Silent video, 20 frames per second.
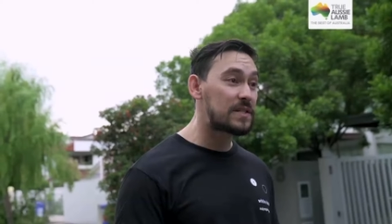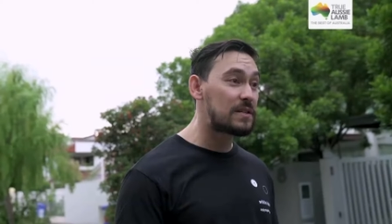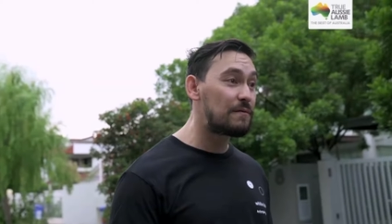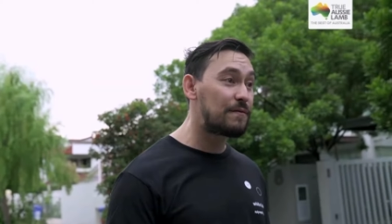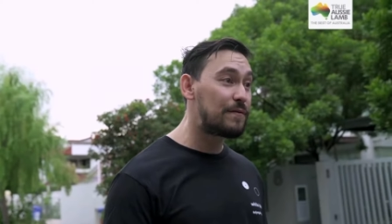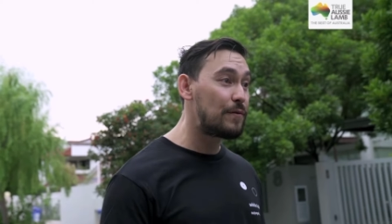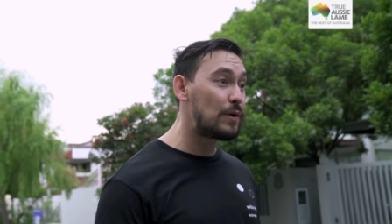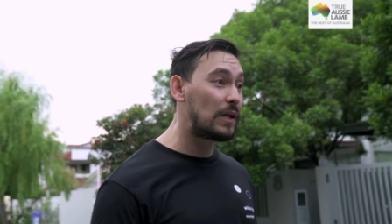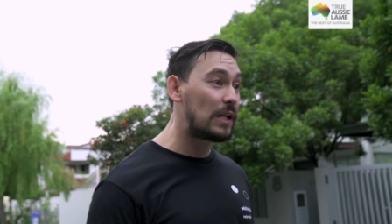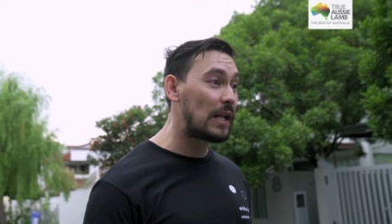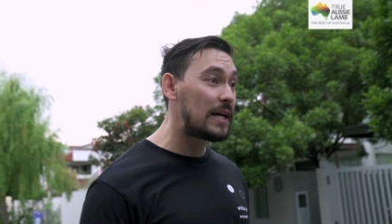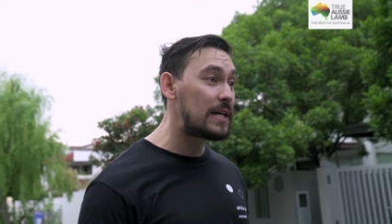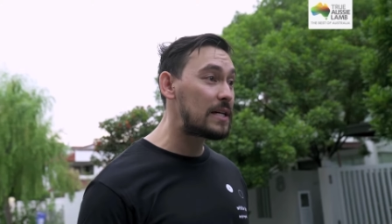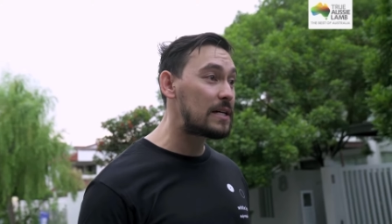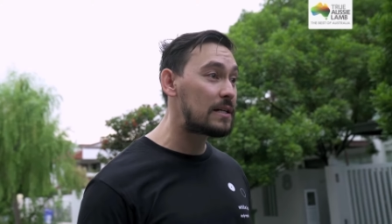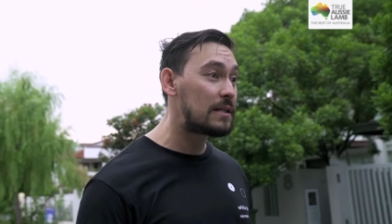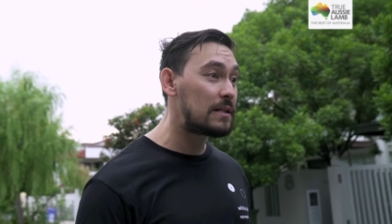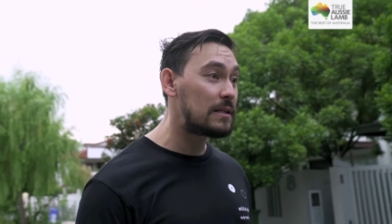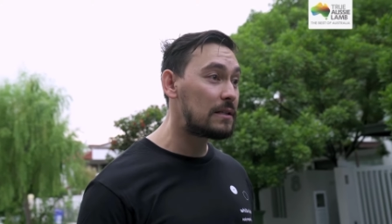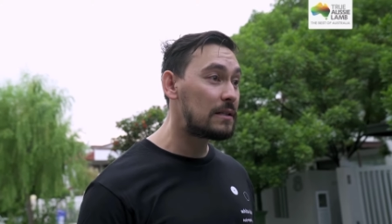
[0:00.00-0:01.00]
Western food
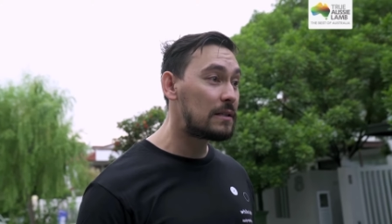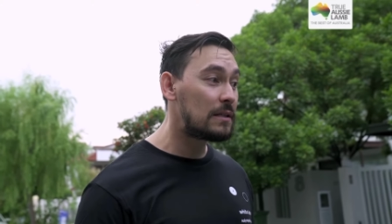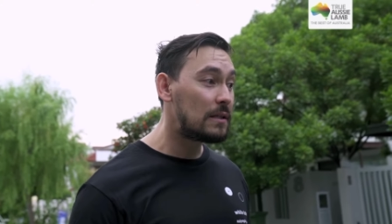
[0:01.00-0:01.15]
alike.